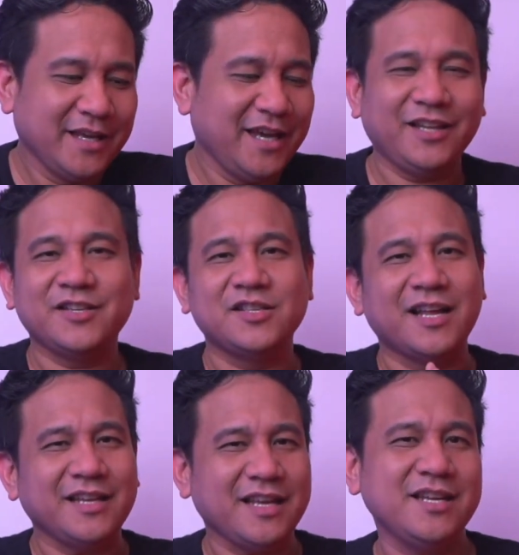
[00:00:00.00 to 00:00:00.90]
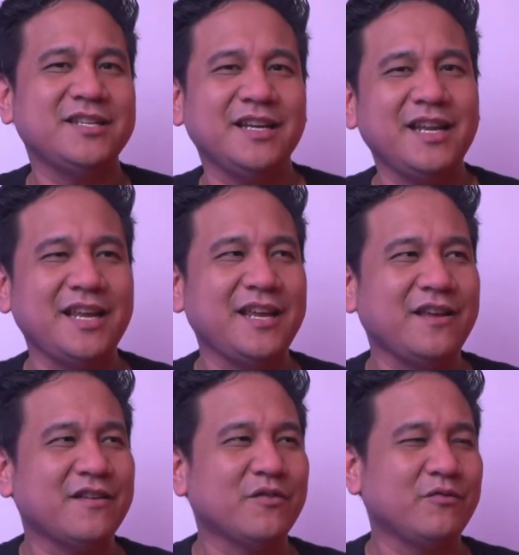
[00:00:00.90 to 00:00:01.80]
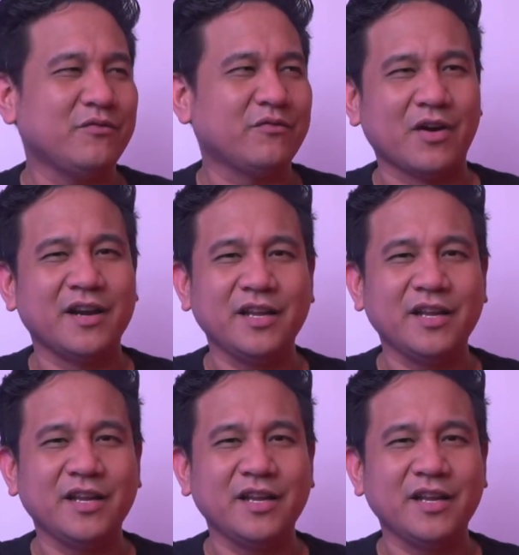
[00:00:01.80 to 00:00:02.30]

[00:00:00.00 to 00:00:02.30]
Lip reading: It does not easily run